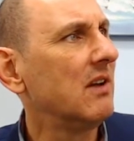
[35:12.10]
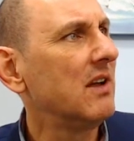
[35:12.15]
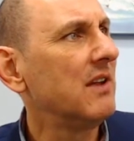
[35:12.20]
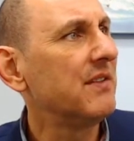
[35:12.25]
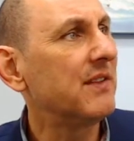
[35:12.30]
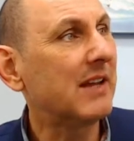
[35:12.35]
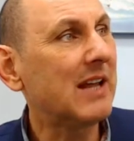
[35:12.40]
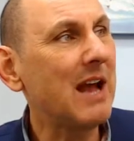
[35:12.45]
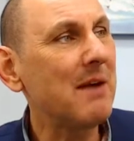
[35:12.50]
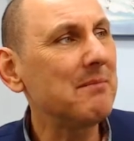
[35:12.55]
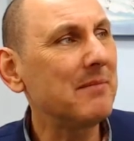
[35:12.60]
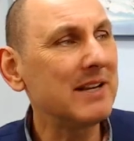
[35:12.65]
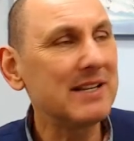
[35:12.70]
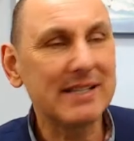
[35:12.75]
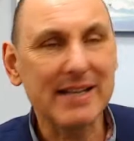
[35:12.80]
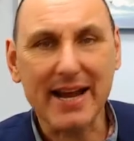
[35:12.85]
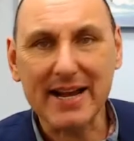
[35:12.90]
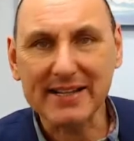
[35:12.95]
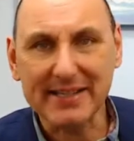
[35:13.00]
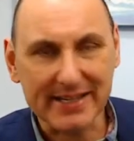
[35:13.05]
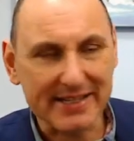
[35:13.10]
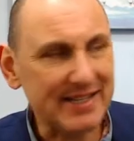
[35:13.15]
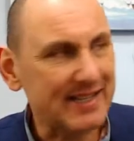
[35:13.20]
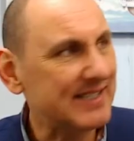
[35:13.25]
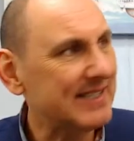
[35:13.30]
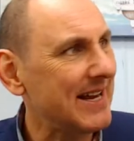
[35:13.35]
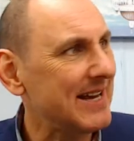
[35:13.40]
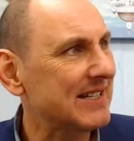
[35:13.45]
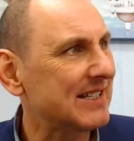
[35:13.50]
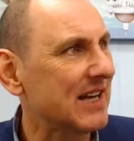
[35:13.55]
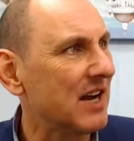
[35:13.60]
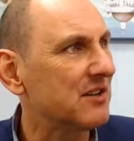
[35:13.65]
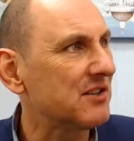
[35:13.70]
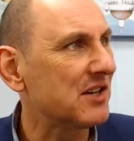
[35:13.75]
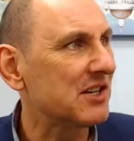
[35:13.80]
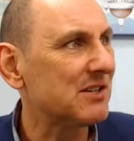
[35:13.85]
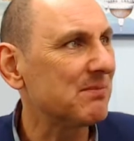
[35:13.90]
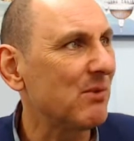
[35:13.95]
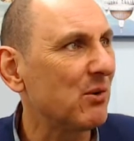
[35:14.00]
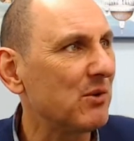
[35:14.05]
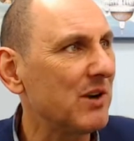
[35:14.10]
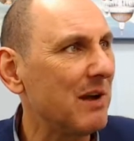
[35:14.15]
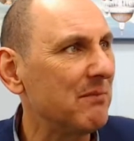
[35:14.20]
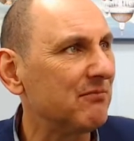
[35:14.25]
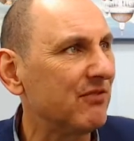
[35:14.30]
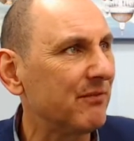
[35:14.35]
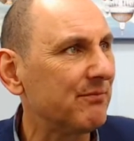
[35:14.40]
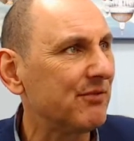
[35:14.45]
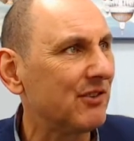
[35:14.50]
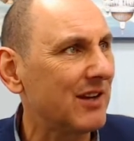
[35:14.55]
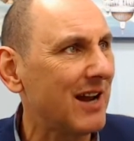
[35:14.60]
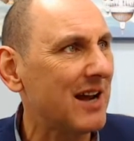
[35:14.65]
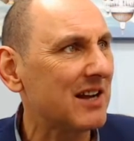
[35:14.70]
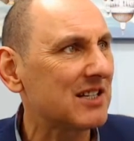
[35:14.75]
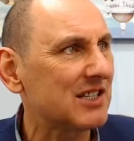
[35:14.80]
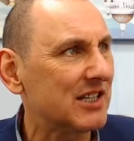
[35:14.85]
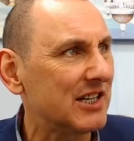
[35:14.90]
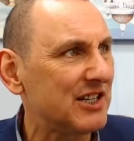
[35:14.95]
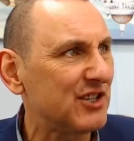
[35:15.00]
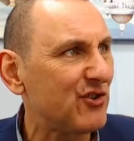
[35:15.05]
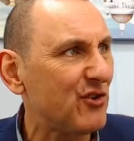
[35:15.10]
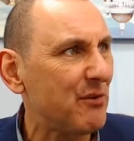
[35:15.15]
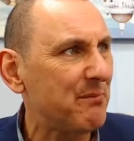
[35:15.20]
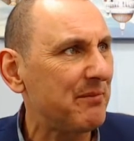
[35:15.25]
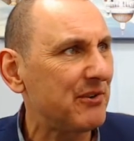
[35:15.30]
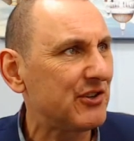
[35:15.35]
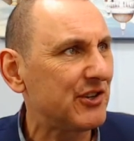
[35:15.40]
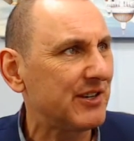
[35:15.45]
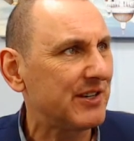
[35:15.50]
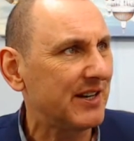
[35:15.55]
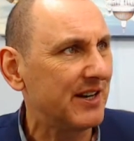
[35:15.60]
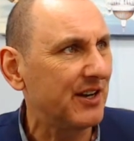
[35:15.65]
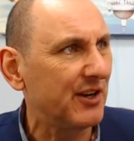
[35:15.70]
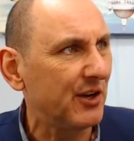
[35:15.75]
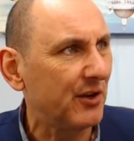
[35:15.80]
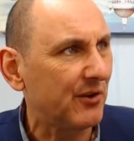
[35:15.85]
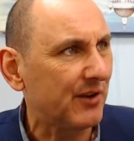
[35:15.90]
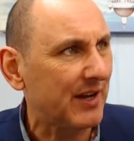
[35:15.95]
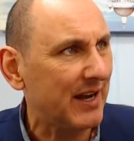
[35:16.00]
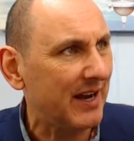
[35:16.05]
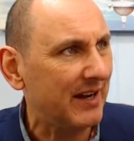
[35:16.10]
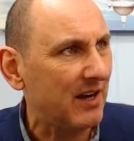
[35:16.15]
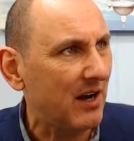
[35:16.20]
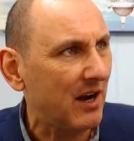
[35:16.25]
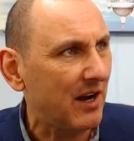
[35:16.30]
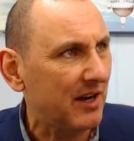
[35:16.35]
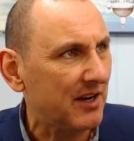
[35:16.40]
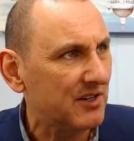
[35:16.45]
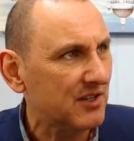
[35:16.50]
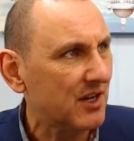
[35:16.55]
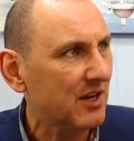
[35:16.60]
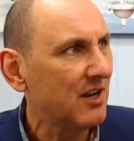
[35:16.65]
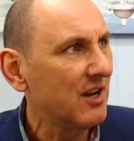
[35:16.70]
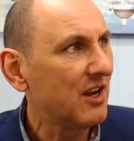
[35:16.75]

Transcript: The company said, this is Tesco's, a small number of products distributed in the UK and Ireland.